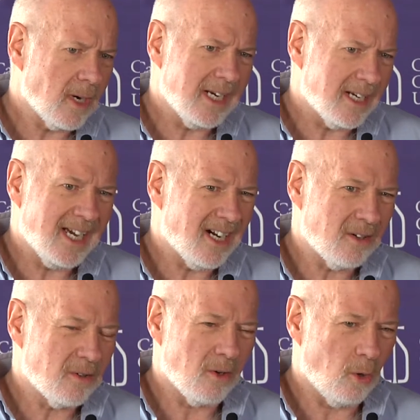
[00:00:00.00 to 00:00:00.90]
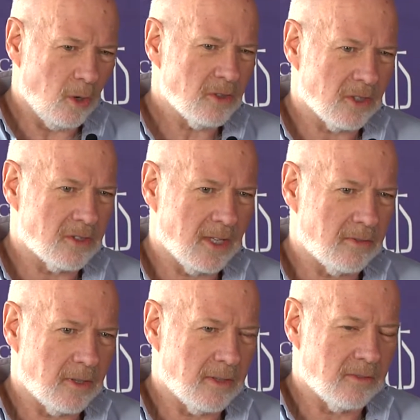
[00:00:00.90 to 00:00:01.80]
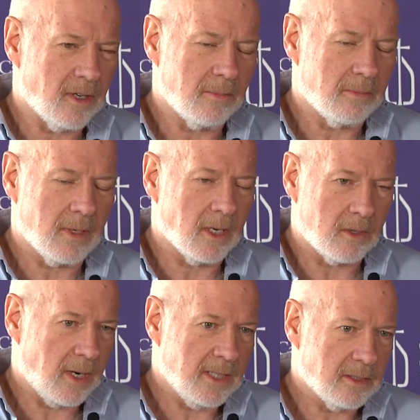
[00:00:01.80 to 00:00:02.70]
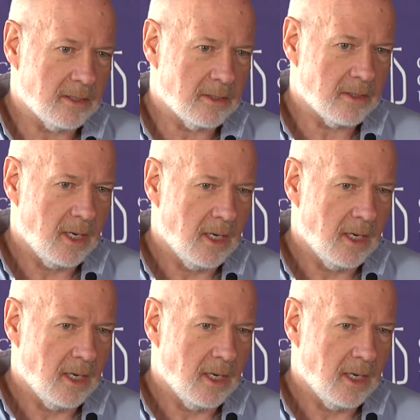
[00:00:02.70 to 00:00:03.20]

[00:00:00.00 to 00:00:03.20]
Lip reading: right now also suffering from a crisis